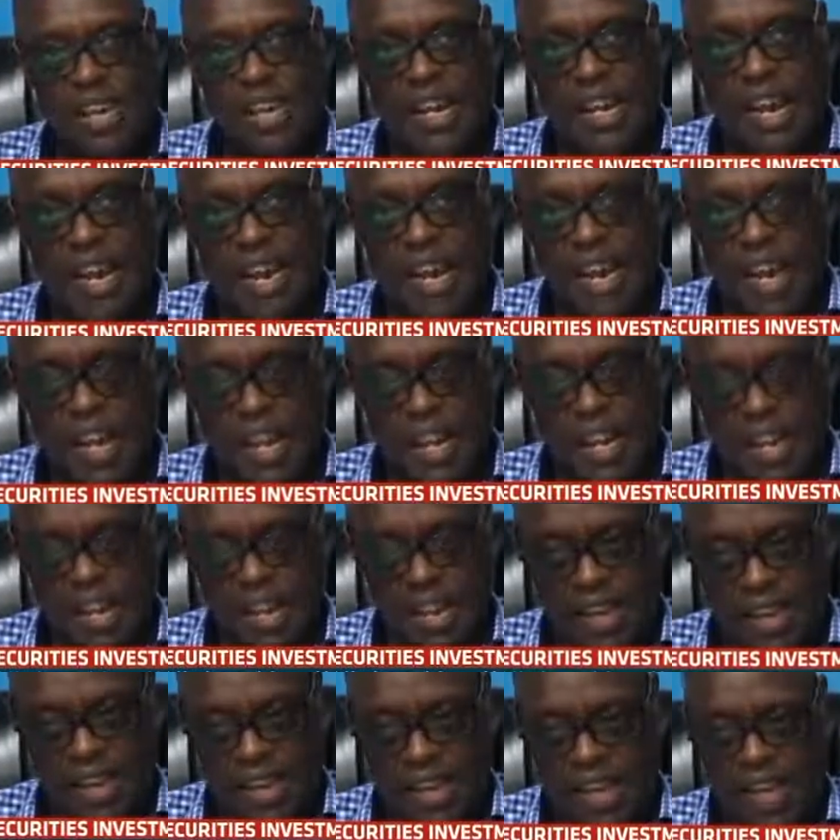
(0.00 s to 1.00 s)
that
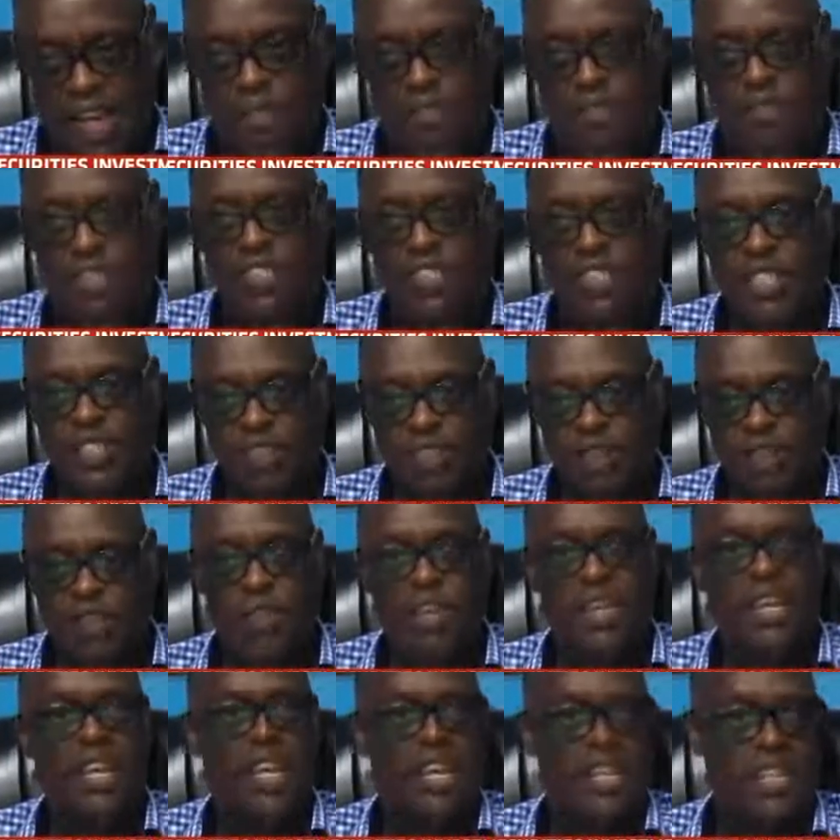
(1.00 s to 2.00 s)
I have seen
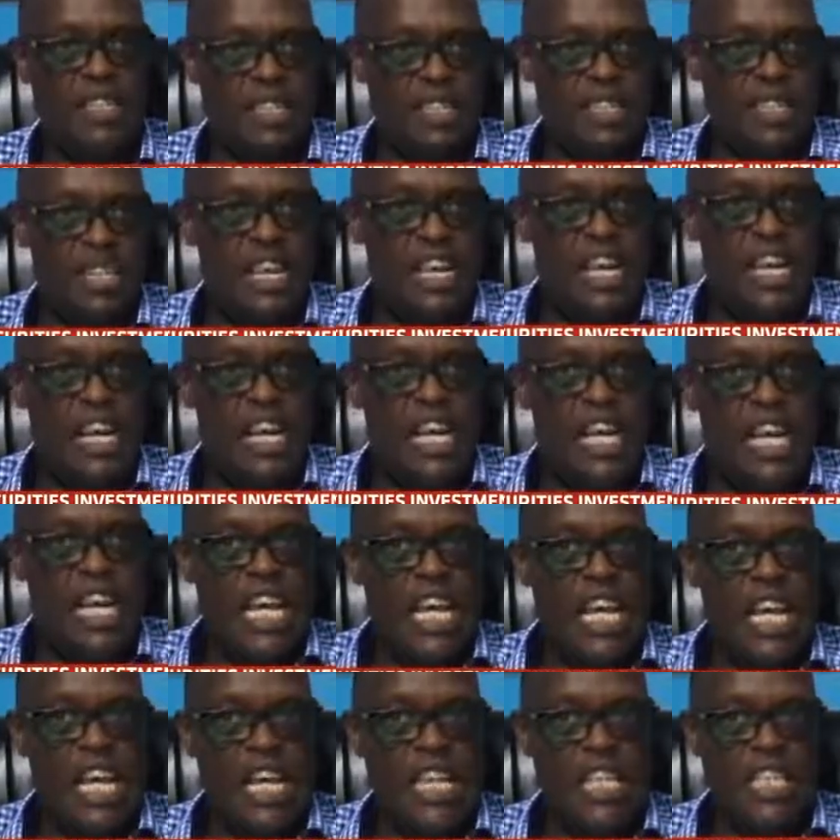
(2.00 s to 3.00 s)
over the years
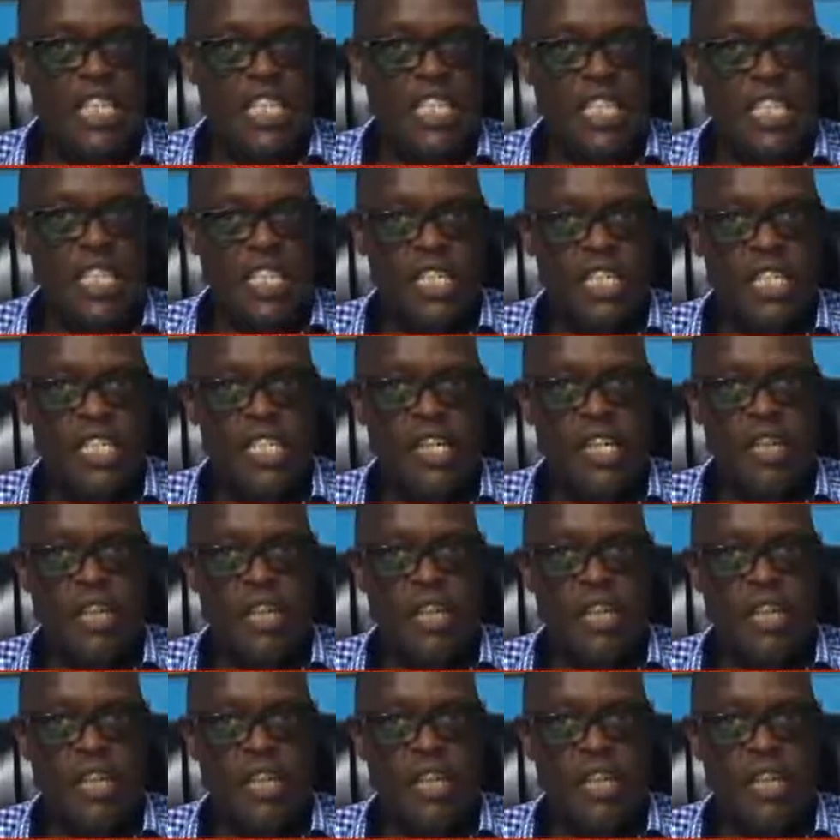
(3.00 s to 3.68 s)
is